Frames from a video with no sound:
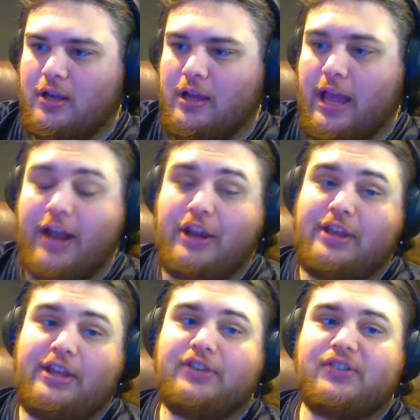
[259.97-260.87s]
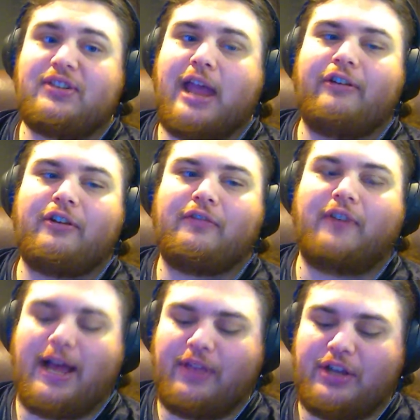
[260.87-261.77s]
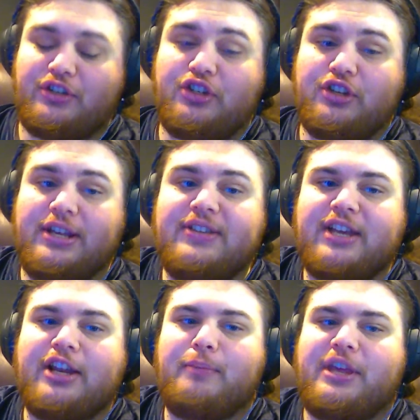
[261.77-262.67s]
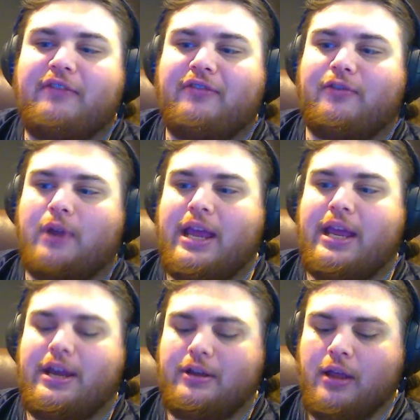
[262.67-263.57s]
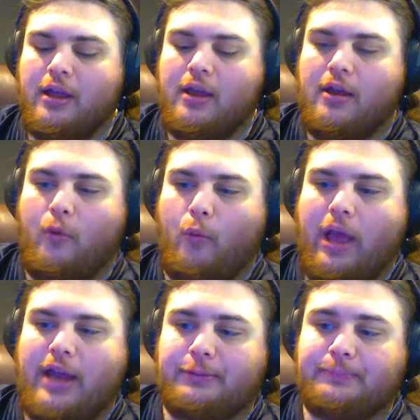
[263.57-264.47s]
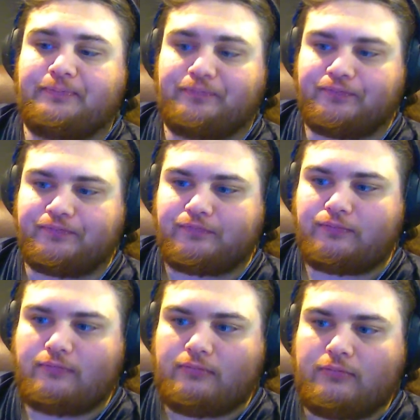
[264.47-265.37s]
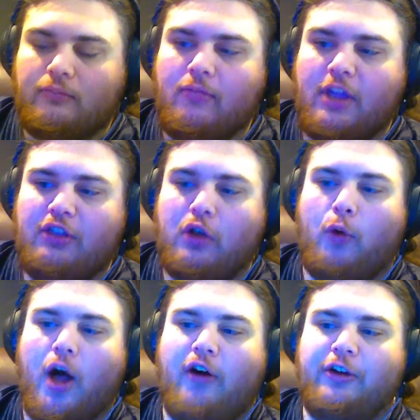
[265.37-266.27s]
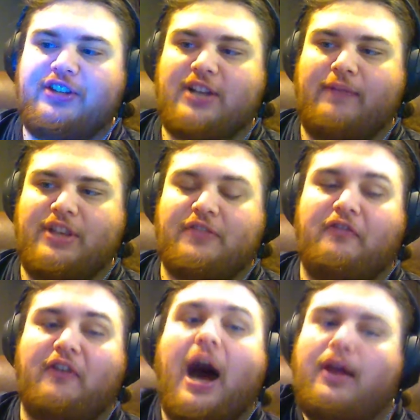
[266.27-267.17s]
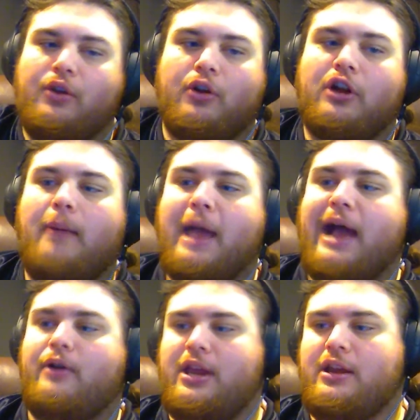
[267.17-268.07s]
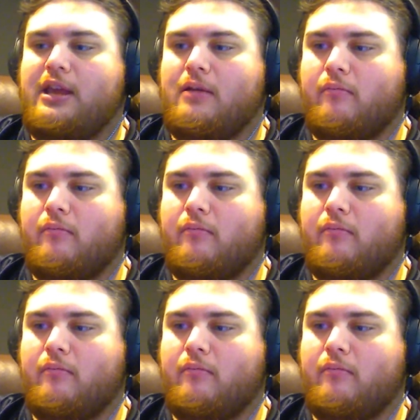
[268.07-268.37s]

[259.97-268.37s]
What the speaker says: And he's terrified that she's gonna be afraid when the qualities of his father come out in him.